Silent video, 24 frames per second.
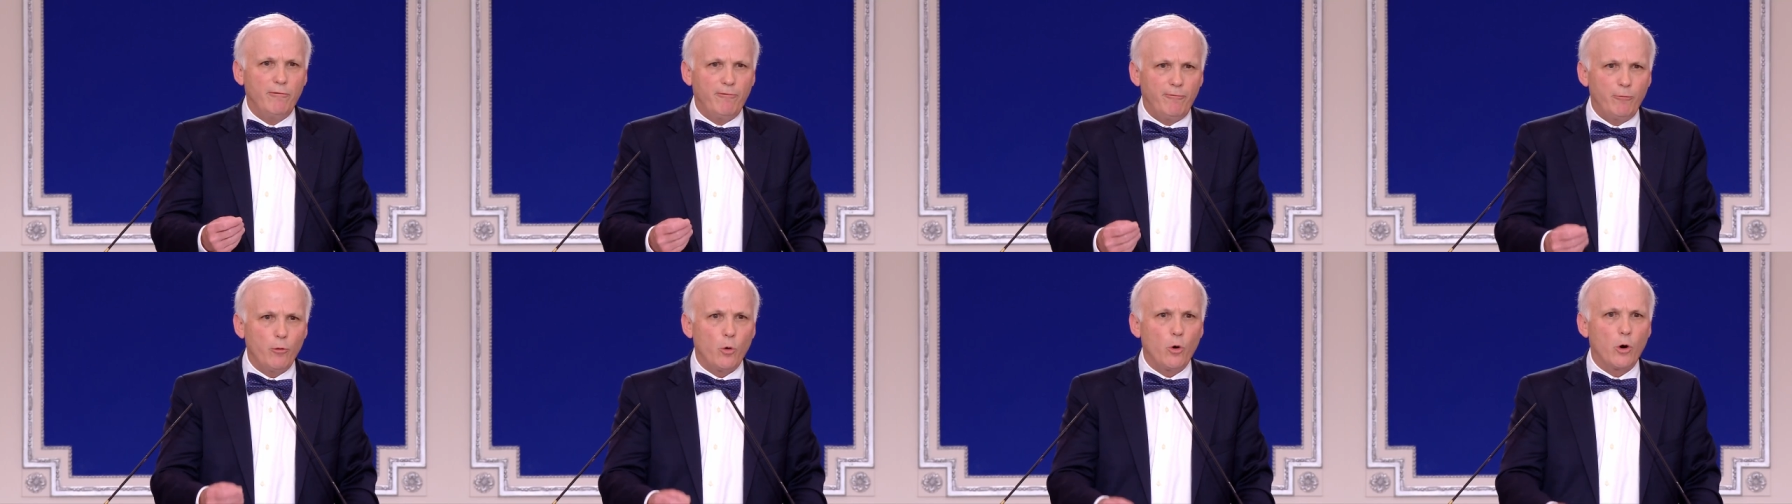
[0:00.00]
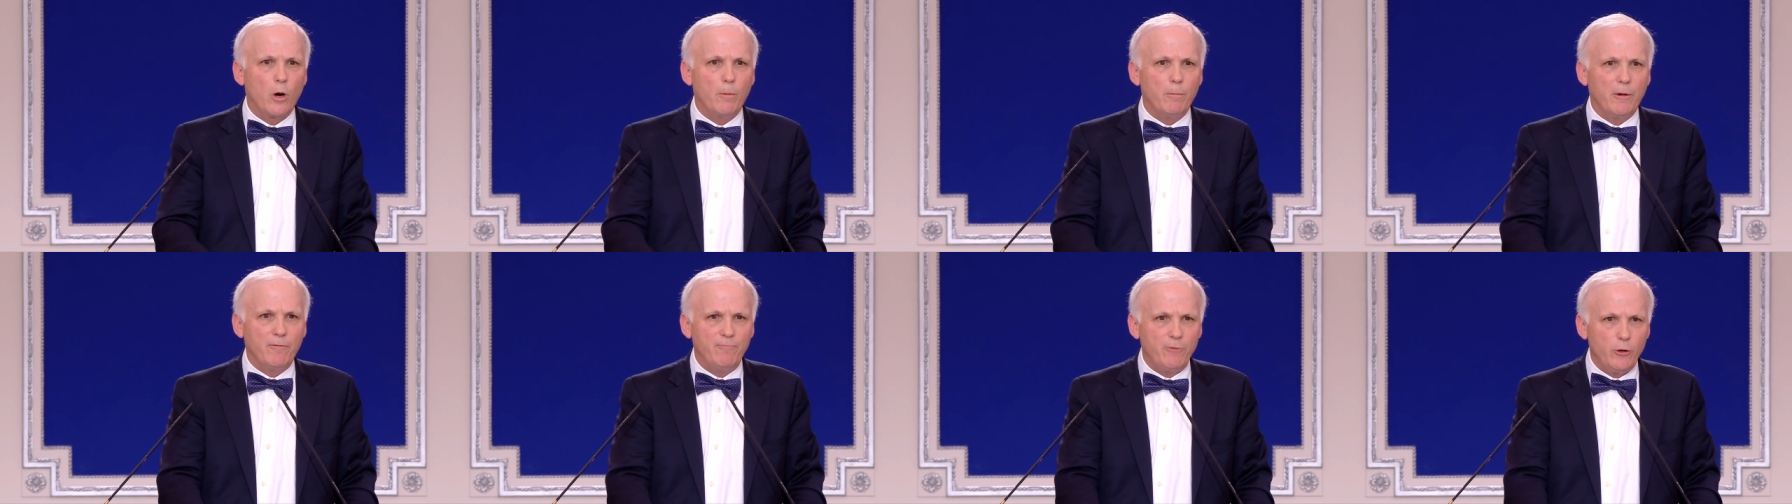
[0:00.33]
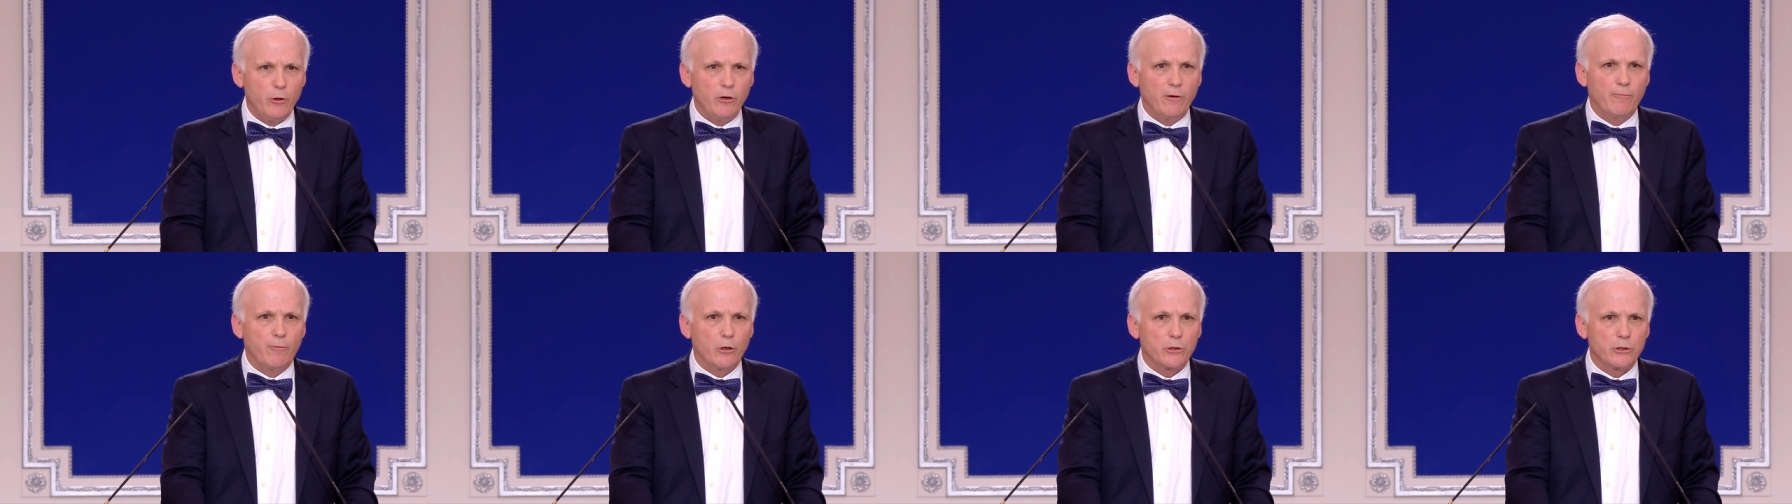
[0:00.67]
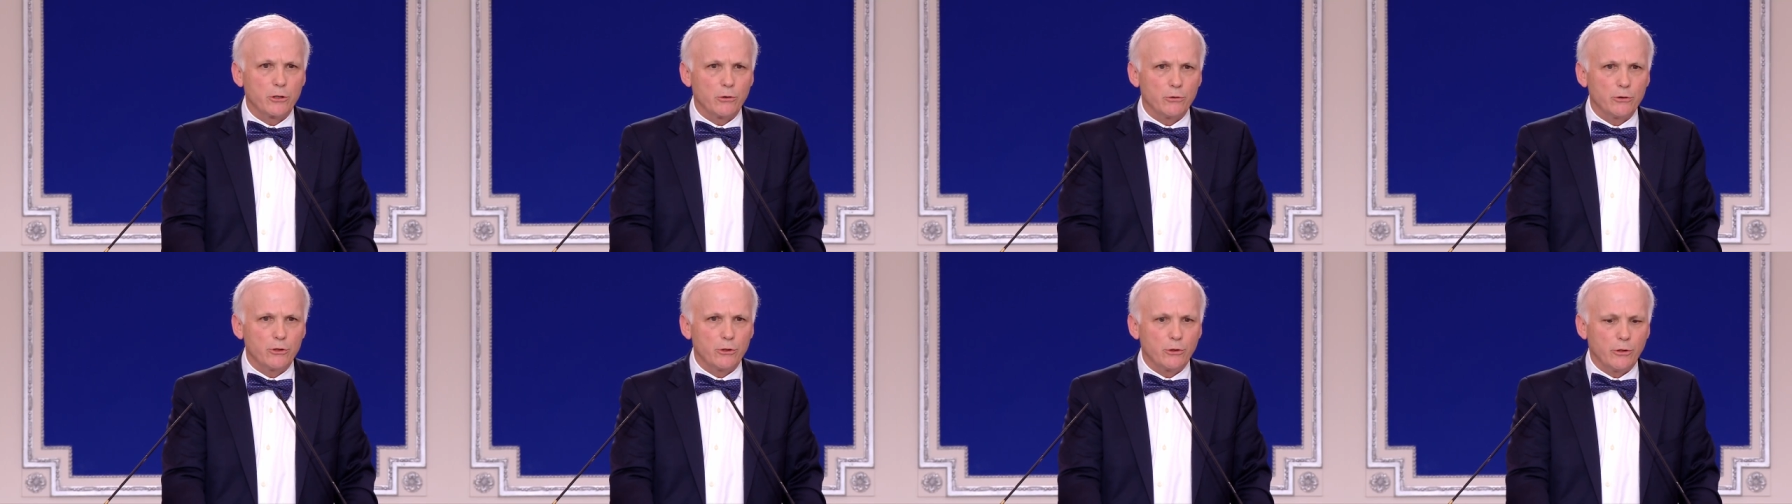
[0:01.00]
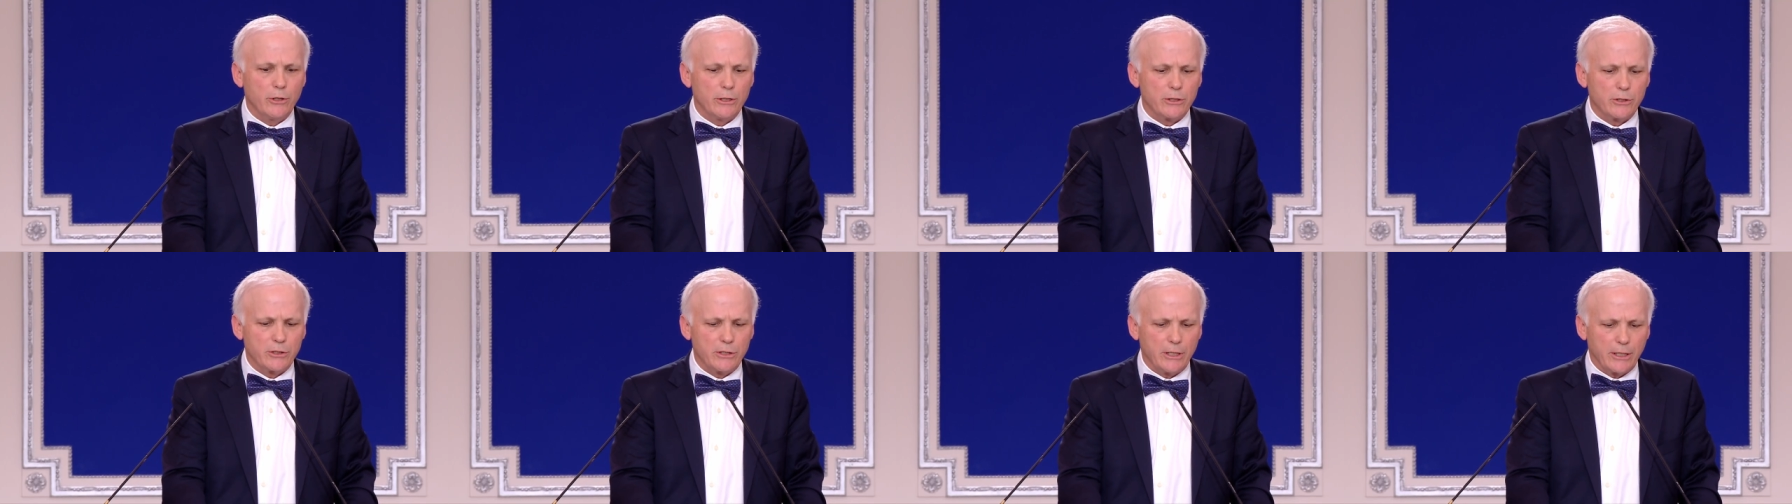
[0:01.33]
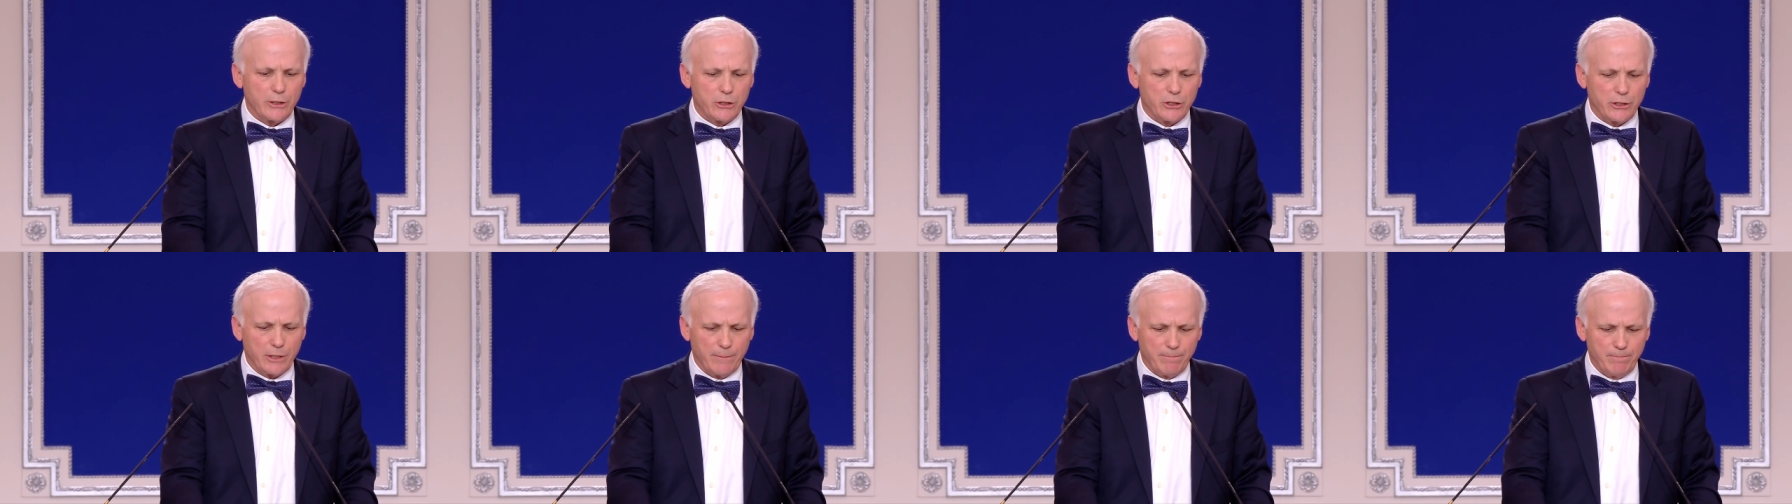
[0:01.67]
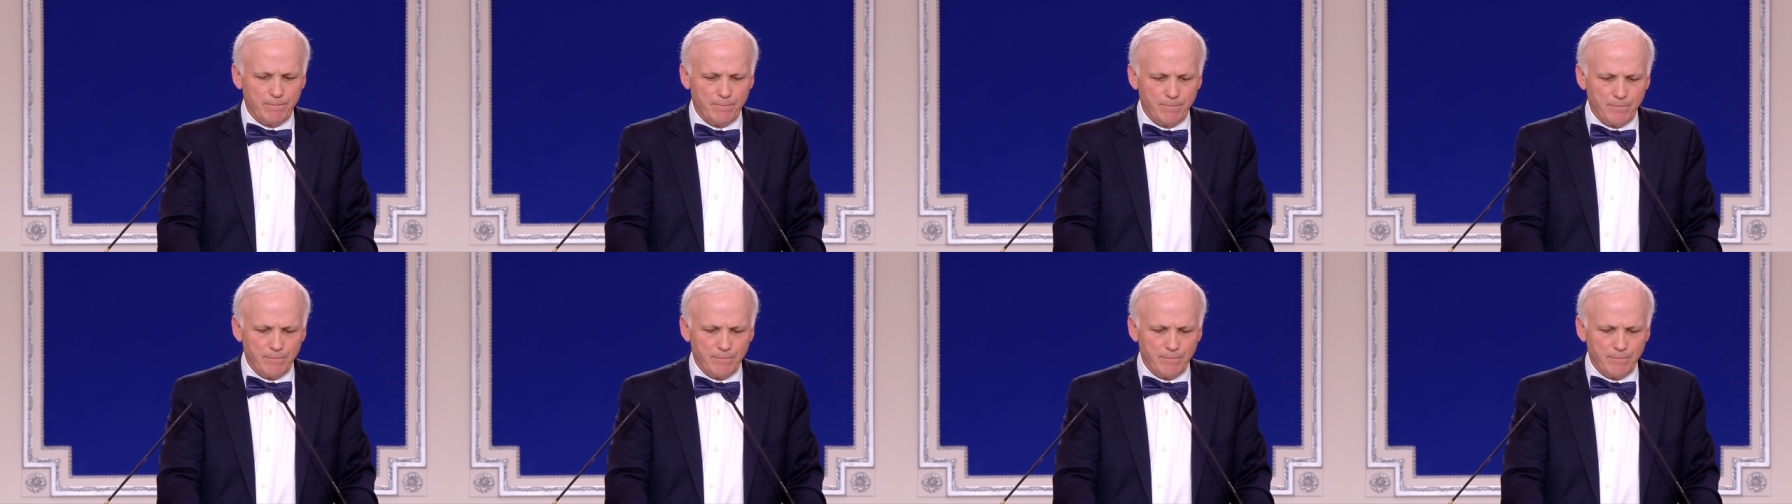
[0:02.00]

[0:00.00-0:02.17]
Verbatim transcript: form of universal jurisdiction,